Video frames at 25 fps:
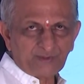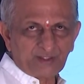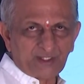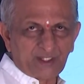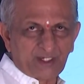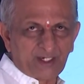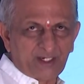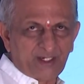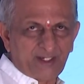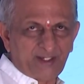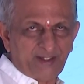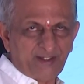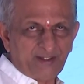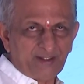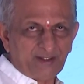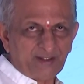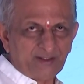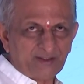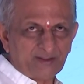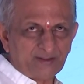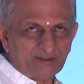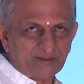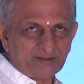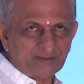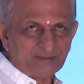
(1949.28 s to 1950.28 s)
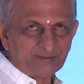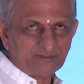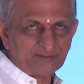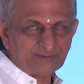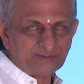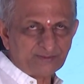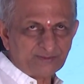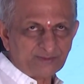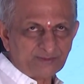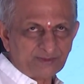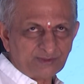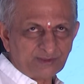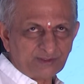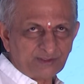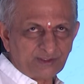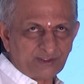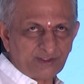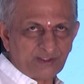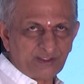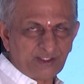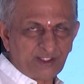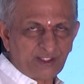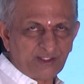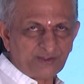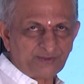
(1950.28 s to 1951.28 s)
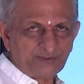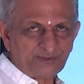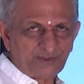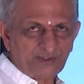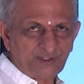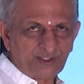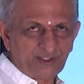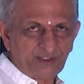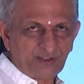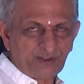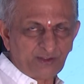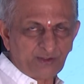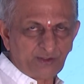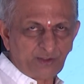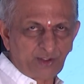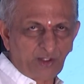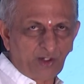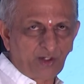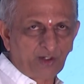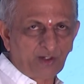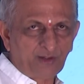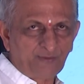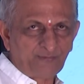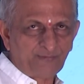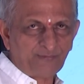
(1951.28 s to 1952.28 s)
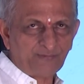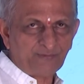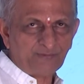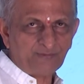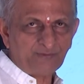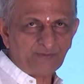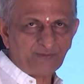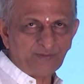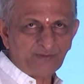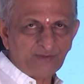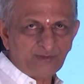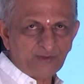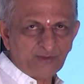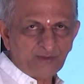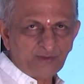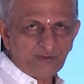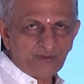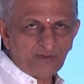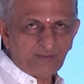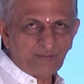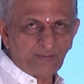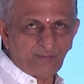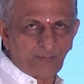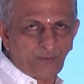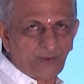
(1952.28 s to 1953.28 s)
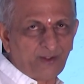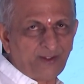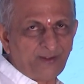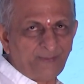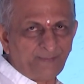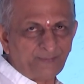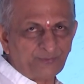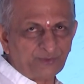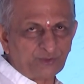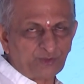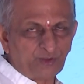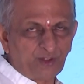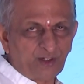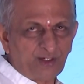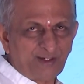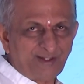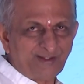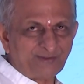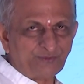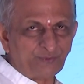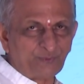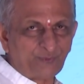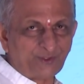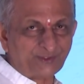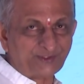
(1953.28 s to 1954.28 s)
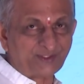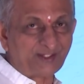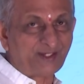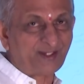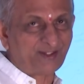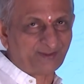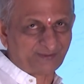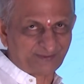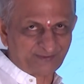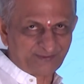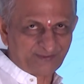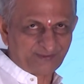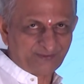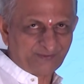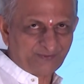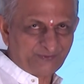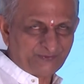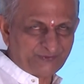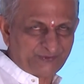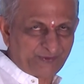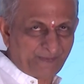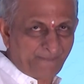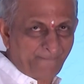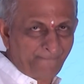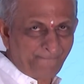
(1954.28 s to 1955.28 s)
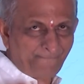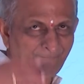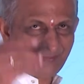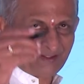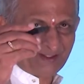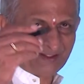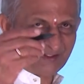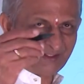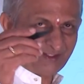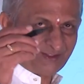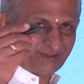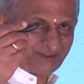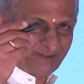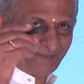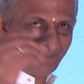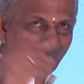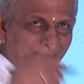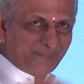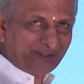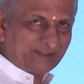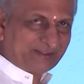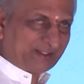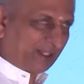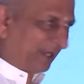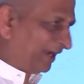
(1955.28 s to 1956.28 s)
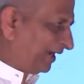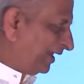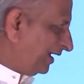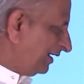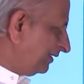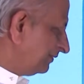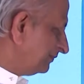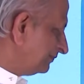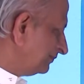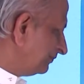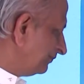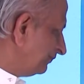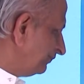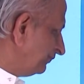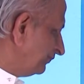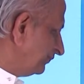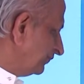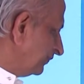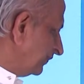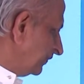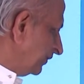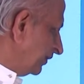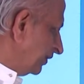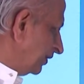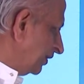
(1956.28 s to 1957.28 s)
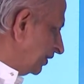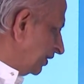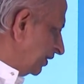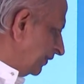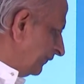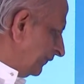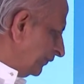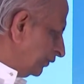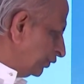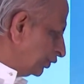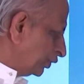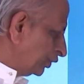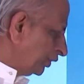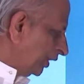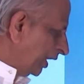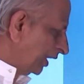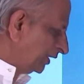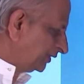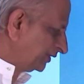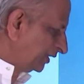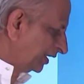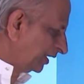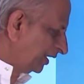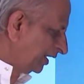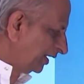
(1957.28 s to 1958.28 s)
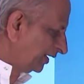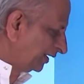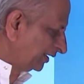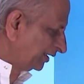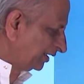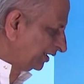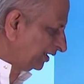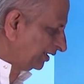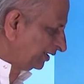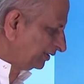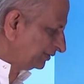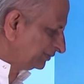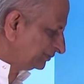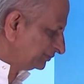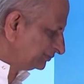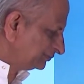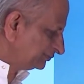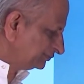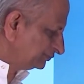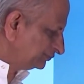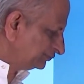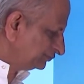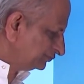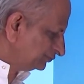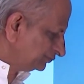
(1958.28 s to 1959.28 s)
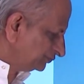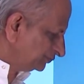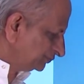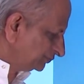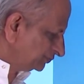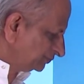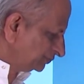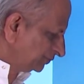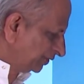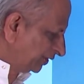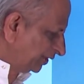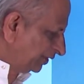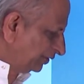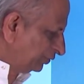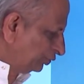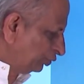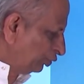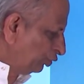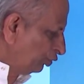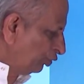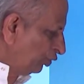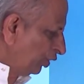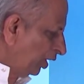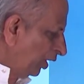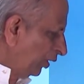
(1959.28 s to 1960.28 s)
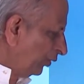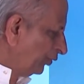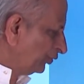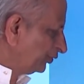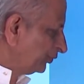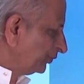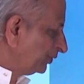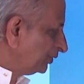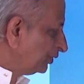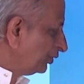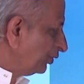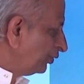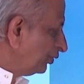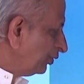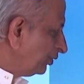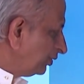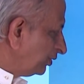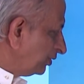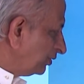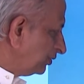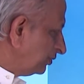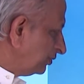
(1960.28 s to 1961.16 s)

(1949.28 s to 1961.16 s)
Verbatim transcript: and he has written lot of poems called as vachanas, in simple Kannada. If you go to North Karnataka, there is no house without